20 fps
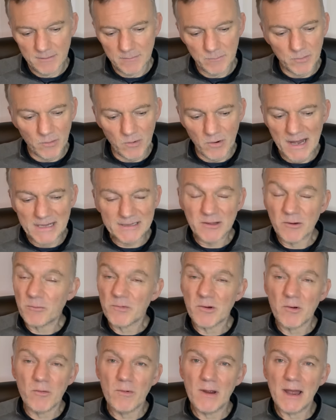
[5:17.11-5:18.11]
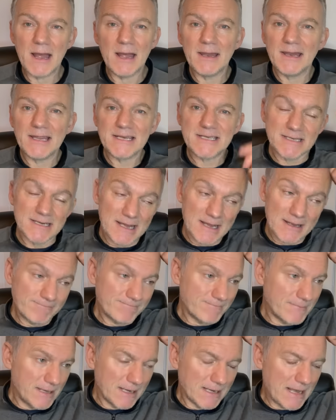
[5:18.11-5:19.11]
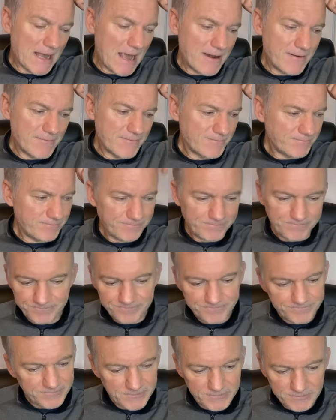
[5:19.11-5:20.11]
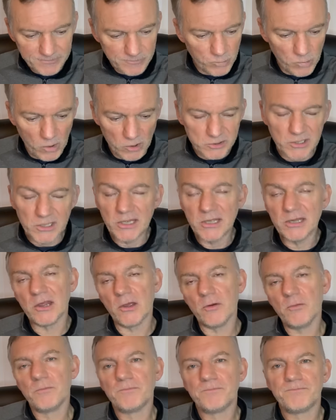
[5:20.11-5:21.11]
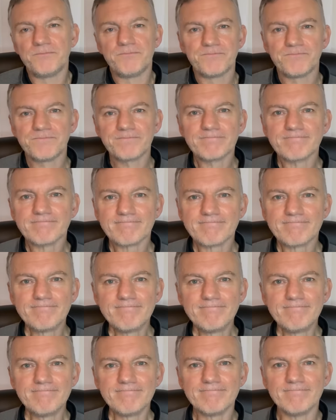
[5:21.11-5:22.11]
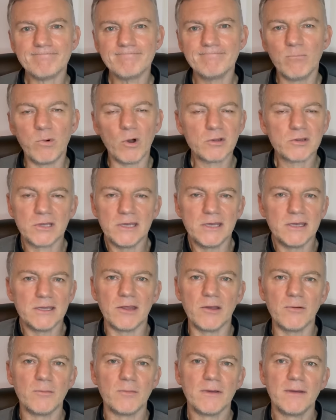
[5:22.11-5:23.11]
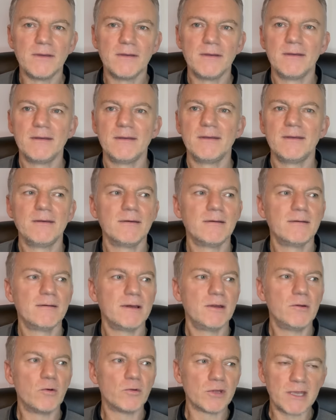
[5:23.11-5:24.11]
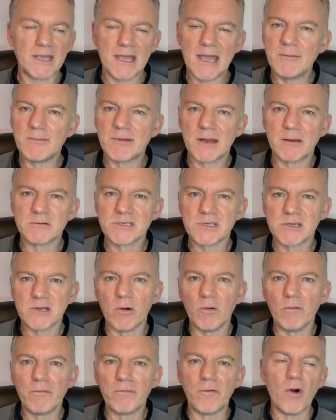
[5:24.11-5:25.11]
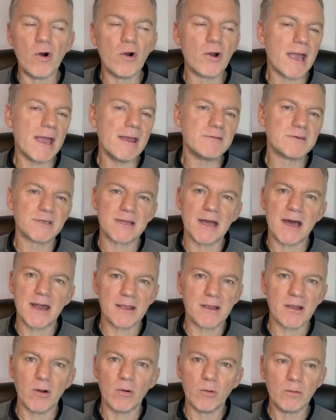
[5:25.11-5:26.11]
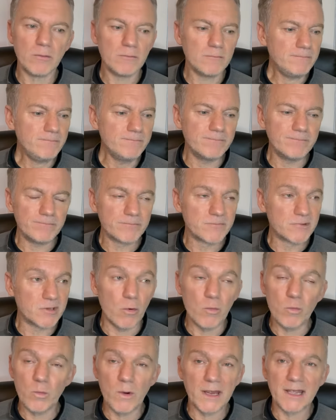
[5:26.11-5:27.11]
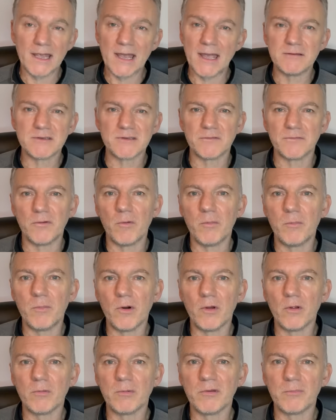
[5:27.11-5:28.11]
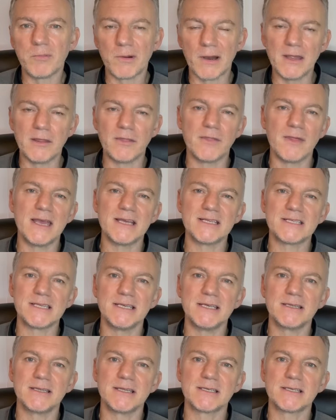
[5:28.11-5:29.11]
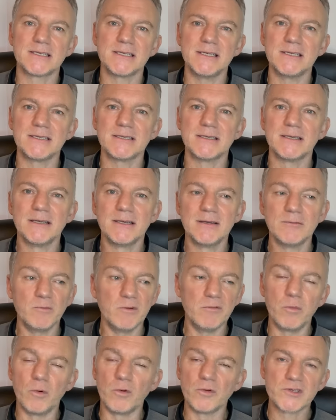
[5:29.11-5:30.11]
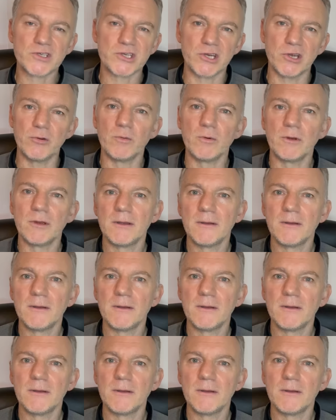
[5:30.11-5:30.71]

I don't know. Listen, again, what do you do? What do you do? Another game without a goal. Four games without a goal. Don't win games of football. We've played 13 this season. We've won two.